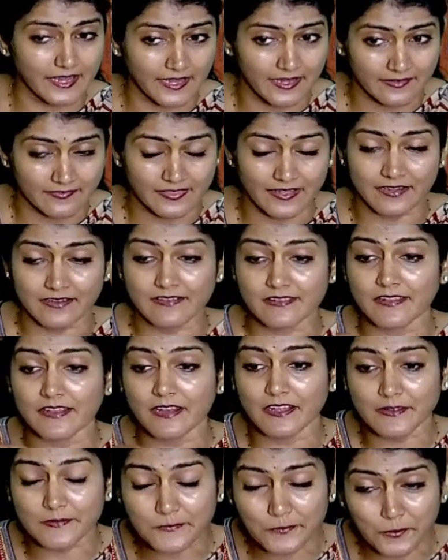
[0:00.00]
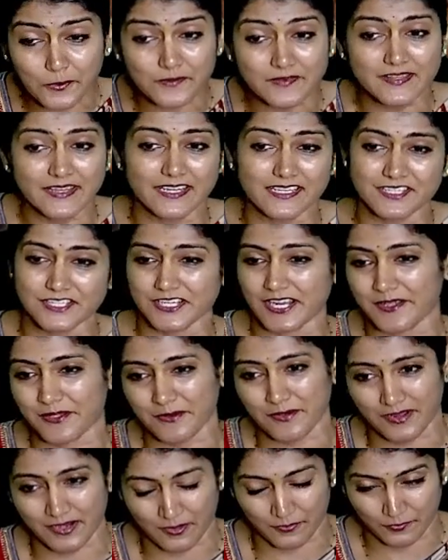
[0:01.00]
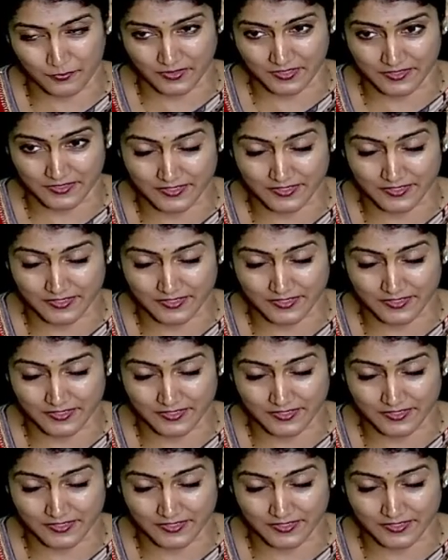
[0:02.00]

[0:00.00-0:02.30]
that is an associate chartered accountant.